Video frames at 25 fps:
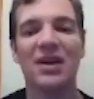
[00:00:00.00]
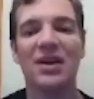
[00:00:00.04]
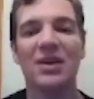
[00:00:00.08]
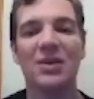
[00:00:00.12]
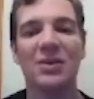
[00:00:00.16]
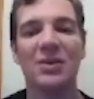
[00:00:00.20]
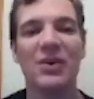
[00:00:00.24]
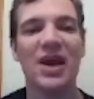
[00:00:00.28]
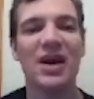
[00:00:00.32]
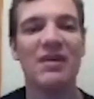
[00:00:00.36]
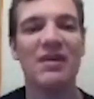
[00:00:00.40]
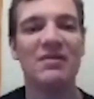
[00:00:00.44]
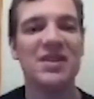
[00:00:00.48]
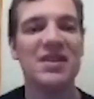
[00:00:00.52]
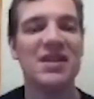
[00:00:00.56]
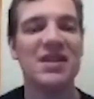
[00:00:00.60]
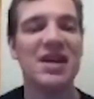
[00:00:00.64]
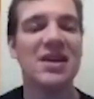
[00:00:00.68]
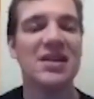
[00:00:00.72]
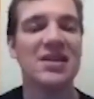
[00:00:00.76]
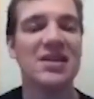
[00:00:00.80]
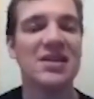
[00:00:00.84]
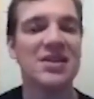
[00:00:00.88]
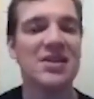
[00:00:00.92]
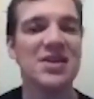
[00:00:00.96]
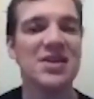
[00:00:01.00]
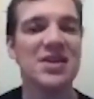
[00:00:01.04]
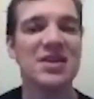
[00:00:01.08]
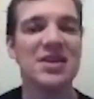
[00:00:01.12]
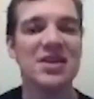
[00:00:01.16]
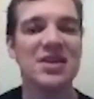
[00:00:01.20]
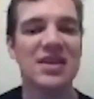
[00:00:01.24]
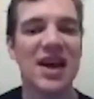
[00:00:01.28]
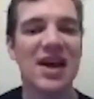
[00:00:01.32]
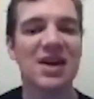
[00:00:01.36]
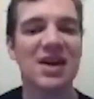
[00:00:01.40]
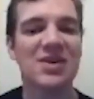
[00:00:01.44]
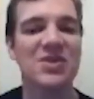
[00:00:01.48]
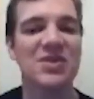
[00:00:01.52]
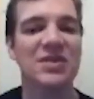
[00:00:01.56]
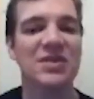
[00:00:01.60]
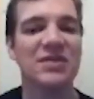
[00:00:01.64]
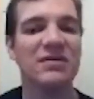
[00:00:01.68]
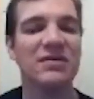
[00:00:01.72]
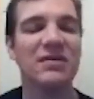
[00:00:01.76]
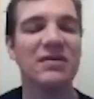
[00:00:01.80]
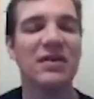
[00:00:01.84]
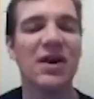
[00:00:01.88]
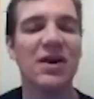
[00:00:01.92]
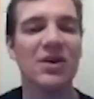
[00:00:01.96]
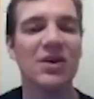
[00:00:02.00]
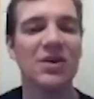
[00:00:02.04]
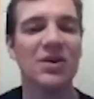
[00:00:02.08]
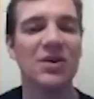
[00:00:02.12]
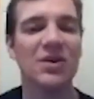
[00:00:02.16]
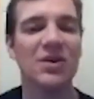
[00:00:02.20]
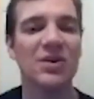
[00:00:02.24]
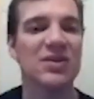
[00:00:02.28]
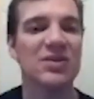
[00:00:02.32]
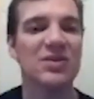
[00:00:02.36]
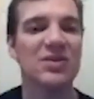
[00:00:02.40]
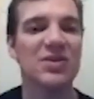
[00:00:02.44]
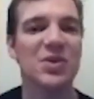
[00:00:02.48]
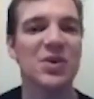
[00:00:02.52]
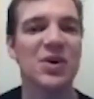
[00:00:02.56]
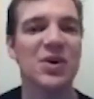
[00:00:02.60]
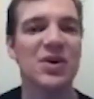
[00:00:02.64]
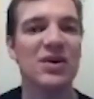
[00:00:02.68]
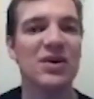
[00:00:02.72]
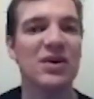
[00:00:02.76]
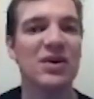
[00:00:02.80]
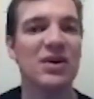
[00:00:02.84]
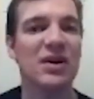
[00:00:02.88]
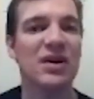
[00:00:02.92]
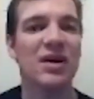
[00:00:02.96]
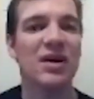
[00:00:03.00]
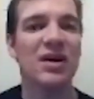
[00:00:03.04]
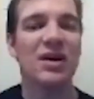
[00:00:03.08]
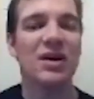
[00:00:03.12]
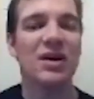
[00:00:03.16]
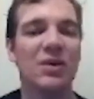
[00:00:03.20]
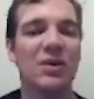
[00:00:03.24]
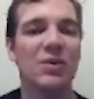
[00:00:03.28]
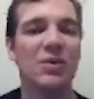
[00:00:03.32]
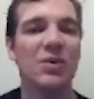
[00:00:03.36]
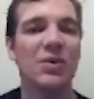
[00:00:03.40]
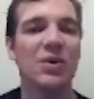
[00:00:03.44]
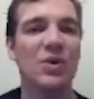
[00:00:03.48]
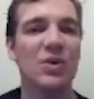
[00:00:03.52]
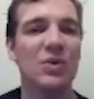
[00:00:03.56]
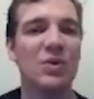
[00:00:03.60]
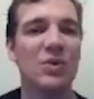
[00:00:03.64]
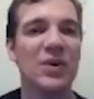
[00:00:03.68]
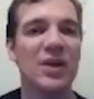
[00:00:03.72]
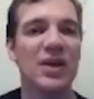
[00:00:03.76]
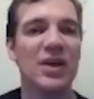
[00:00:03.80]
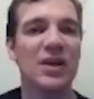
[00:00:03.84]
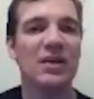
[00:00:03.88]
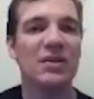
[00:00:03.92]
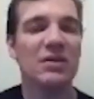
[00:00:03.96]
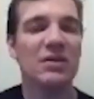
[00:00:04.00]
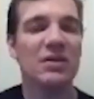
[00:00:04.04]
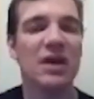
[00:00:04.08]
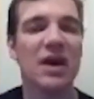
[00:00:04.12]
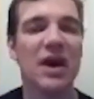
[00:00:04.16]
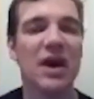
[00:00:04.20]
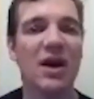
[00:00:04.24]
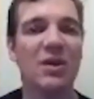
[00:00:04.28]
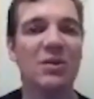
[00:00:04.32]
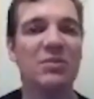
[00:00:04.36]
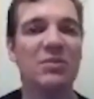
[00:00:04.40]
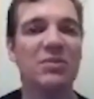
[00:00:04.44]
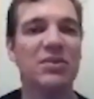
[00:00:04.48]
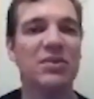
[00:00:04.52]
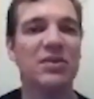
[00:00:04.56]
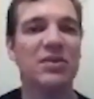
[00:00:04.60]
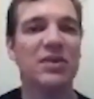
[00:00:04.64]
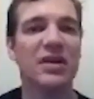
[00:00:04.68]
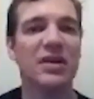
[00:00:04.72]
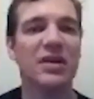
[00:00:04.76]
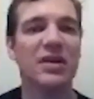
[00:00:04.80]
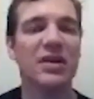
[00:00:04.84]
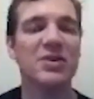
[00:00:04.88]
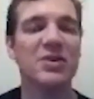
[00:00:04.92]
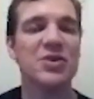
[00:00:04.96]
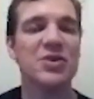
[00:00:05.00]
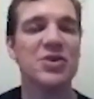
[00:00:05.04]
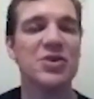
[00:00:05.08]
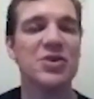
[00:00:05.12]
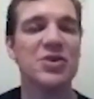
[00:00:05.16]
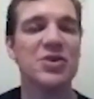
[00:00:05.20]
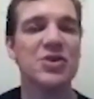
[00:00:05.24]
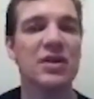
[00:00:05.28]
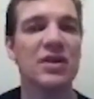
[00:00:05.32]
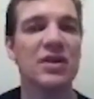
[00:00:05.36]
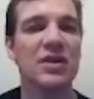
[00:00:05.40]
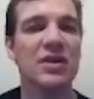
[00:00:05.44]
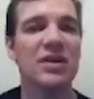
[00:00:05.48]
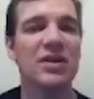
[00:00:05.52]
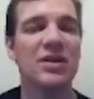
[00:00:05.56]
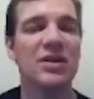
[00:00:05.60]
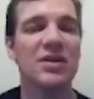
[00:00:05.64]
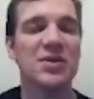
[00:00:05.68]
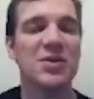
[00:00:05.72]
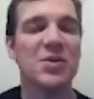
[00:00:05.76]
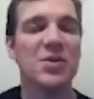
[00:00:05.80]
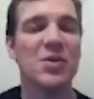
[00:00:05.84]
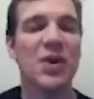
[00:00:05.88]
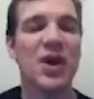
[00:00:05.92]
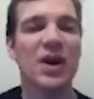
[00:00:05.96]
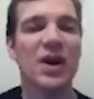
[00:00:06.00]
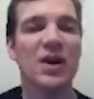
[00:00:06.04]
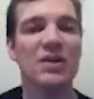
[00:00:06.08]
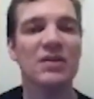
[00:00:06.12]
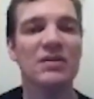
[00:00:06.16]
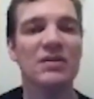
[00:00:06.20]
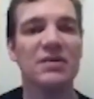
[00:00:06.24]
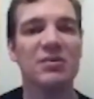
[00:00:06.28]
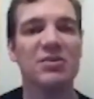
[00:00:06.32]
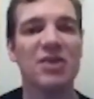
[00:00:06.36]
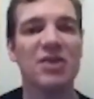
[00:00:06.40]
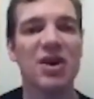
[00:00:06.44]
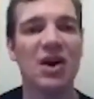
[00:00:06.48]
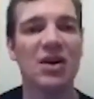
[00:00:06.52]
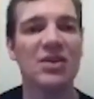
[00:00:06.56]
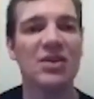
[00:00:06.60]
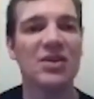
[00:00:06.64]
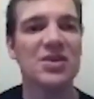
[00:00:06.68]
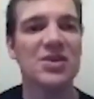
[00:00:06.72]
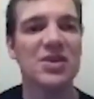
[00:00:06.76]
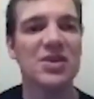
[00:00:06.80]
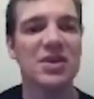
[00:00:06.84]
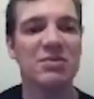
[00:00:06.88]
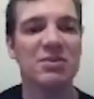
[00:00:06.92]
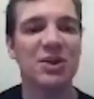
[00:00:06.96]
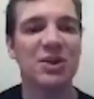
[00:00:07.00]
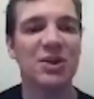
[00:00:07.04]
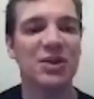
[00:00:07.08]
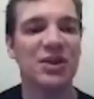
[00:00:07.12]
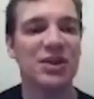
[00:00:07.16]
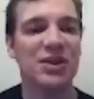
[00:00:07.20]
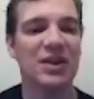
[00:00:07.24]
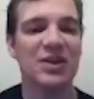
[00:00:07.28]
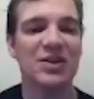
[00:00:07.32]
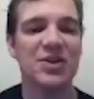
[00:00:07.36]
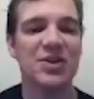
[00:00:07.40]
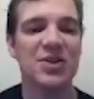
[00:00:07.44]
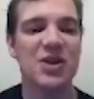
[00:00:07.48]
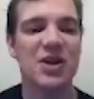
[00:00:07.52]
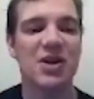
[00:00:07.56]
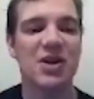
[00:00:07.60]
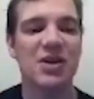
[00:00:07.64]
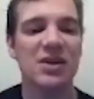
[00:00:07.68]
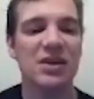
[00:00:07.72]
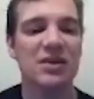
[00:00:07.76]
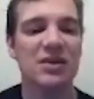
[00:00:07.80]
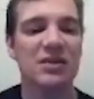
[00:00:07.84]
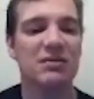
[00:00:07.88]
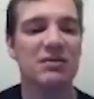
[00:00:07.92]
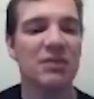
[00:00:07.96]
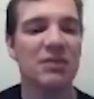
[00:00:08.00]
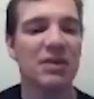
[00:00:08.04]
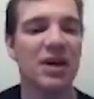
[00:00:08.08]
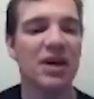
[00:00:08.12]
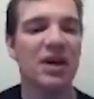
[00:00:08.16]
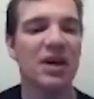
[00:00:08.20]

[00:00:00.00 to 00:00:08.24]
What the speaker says: We have 96,000 followers on Twitter who we can help ensure is aware of the products you're building on Shardeum.